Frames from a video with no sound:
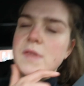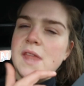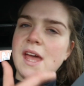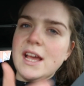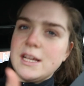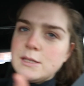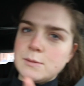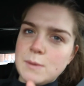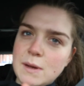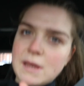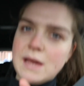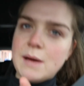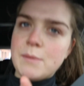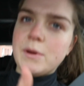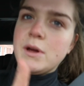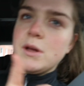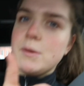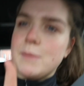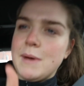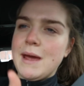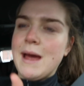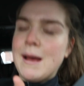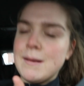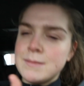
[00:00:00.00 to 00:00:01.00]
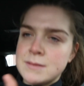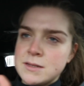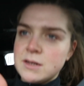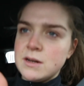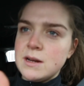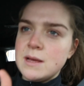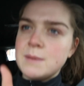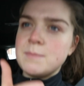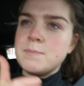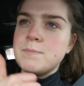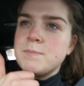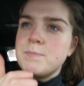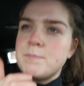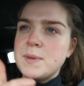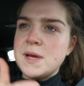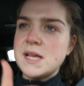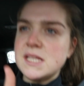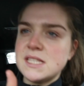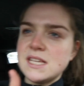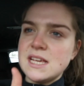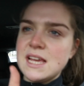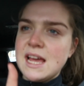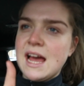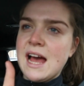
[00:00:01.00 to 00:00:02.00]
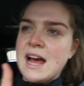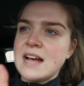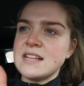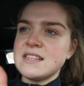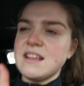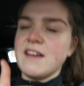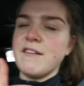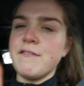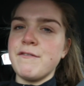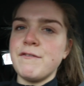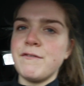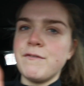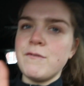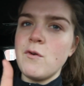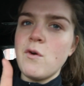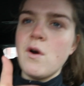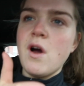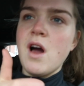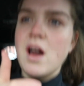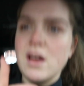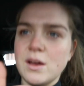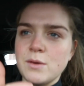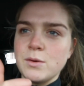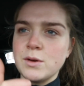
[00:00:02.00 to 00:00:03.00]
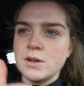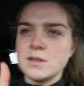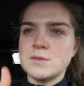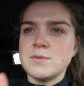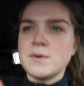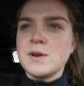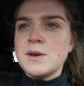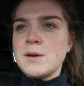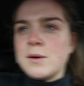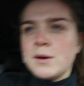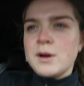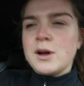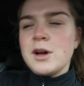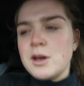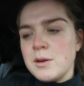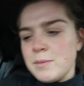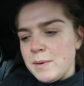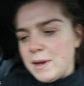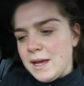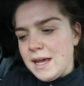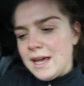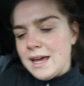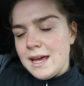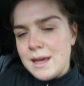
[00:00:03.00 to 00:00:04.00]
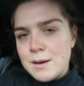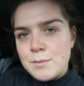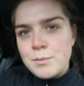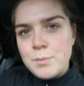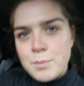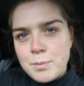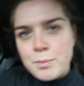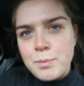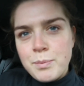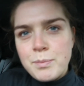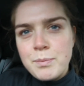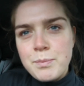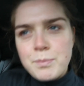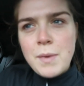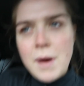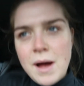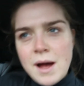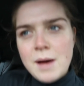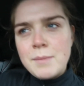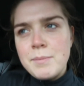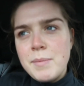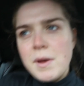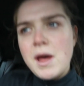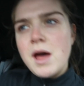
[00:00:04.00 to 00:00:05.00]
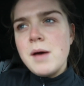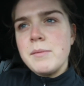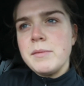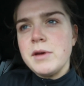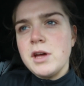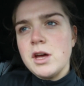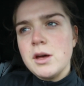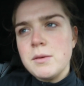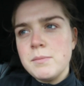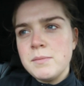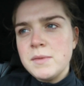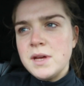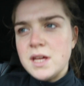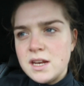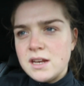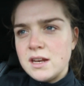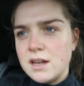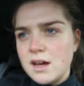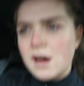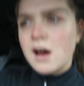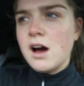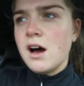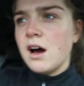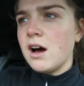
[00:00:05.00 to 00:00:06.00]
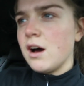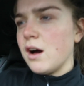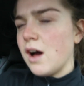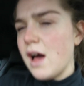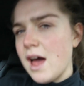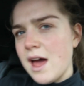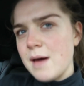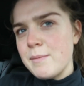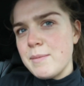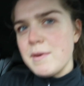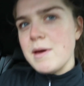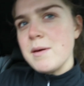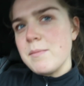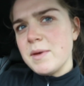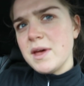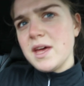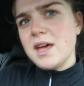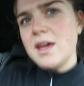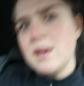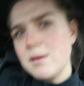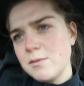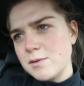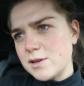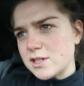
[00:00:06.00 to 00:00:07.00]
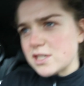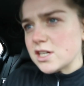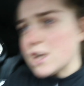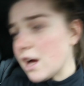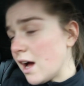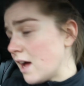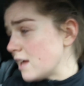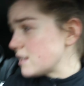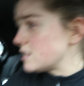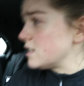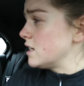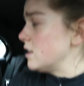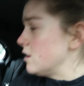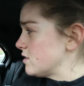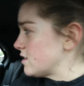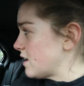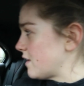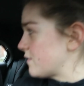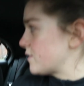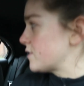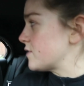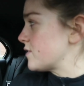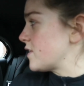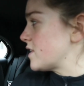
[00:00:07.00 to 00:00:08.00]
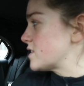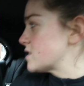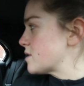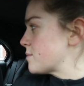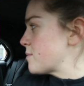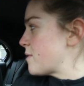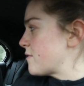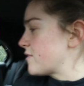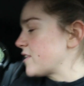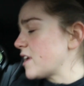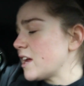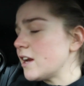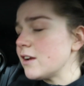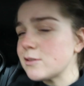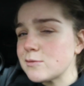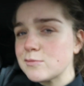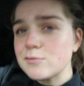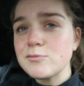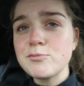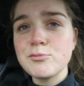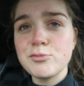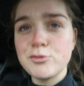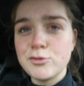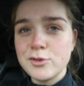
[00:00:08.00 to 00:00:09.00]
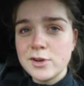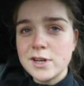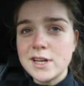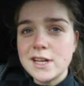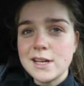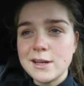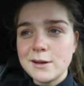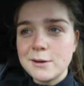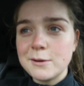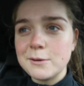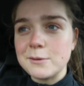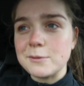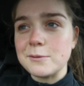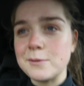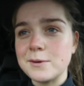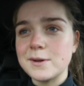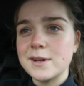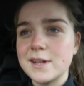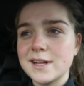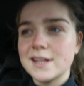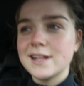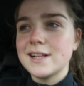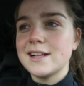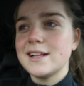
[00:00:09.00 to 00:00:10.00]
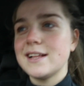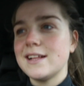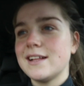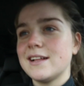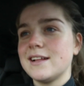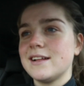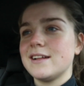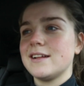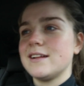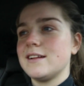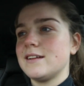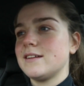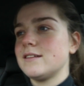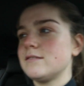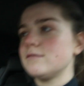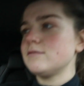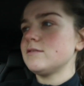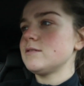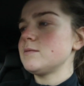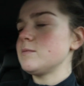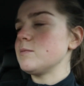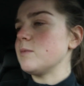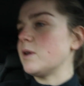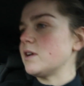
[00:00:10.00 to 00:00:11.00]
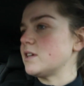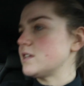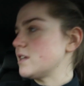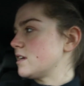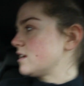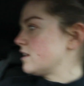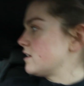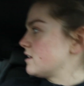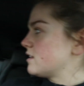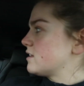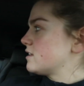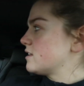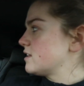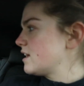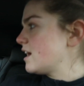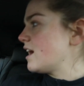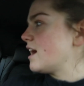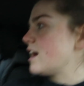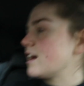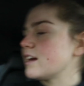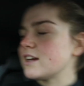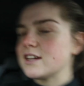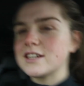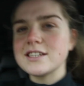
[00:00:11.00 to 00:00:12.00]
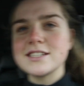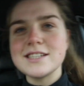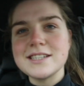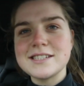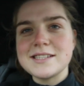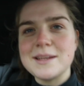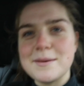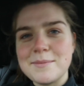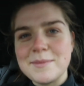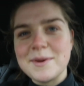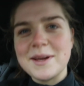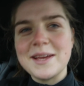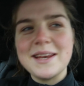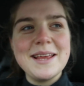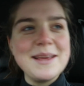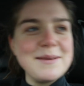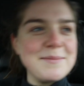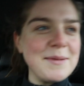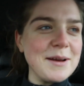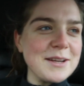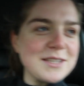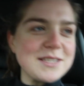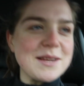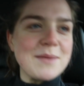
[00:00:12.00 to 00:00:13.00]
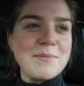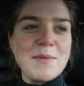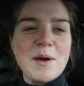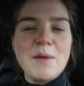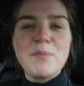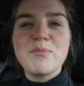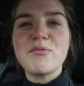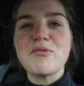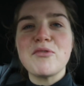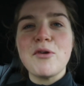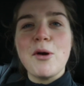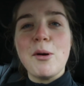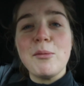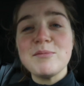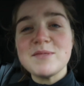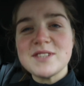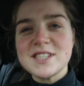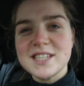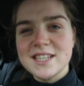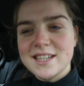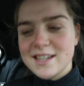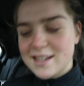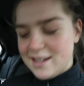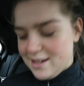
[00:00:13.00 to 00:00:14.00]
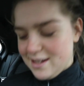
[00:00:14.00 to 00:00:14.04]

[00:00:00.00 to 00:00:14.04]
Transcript: Next weekend we're going to be absolutely busy as fuck because we're going to be in uh, Birmingham in our Airbnb, which I actually looked at for the first time the It's pretty cool. Why did you look at it? I yeah, because she sent me an email. sent me a prompt.